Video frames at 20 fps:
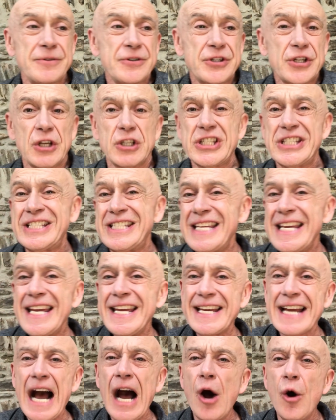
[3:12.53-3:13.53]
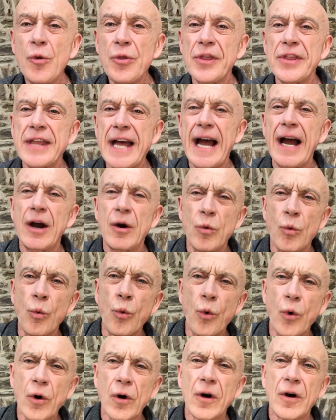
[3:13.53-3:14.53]
to seek out that
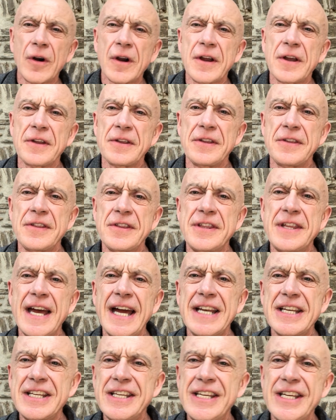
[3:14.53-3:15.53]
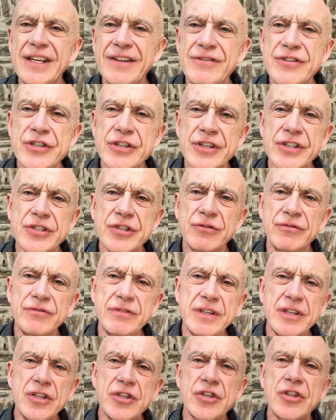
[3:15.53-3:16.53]
work that gives us
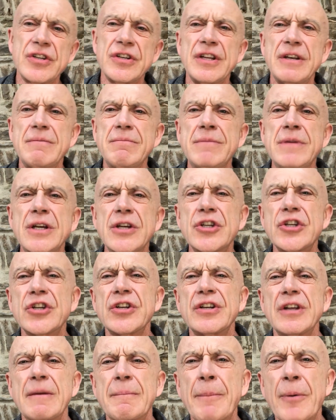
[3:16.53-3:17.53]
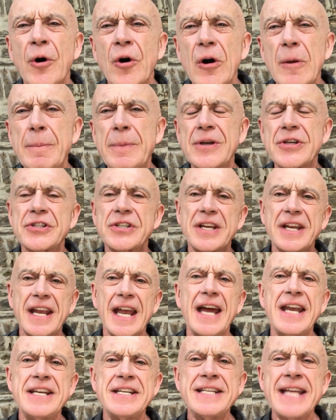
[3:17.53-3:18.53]
vision and mission and purpose and
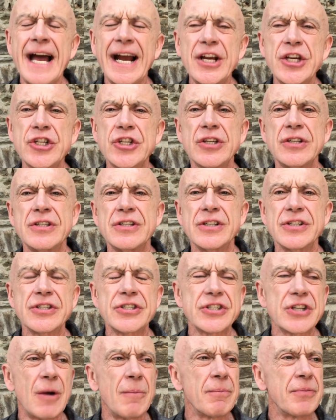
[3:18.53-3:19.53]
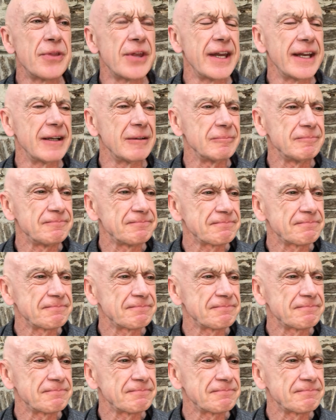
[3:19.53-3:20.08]
connection to something.